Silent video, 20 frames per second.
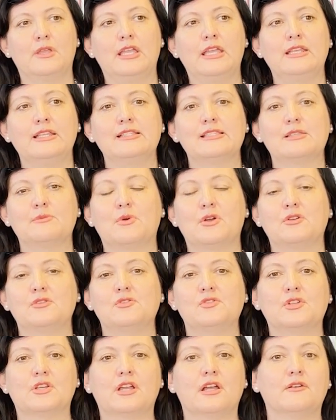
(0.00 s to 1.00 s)
It is
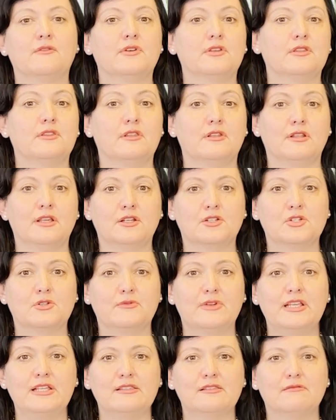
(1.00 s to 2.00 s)
supposed to cover the
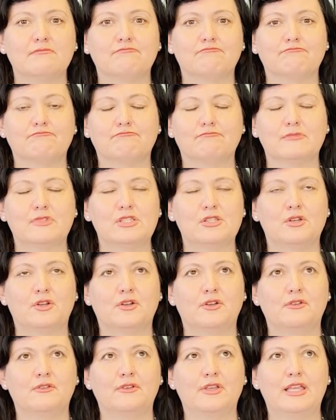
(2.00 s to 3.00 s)
luxuries.
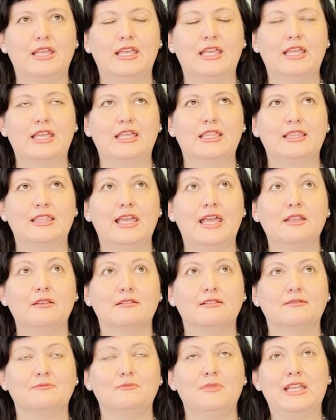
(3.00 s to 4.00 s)
So
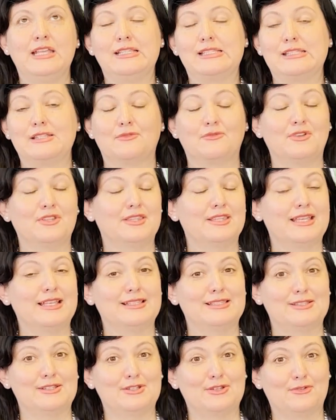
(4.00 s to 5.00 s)
that means different
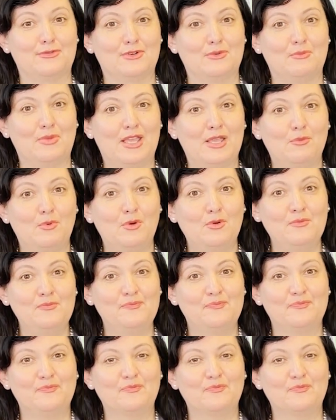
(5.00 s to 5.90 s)
things to different people.